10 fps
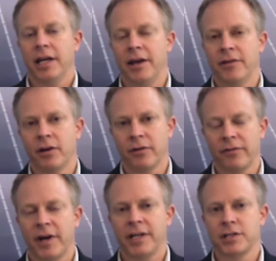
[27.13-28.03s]
and then our
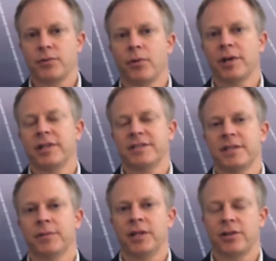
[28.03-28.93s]
findings we want to
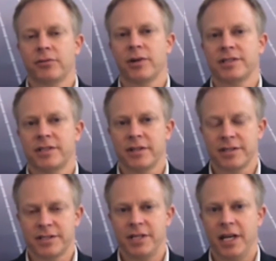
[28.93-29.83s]
disseminate to the rest of
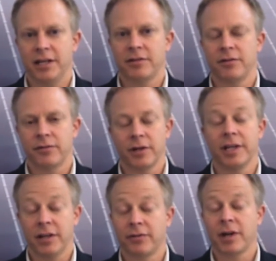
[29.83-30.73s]
the state,
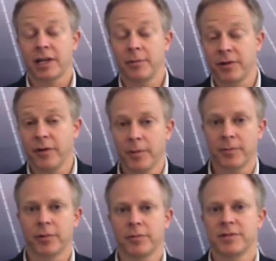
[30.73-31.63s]
again, for economic
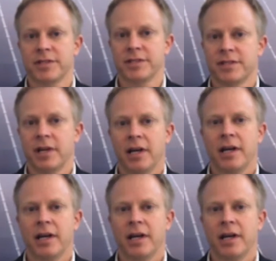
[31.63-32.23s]
development purposes.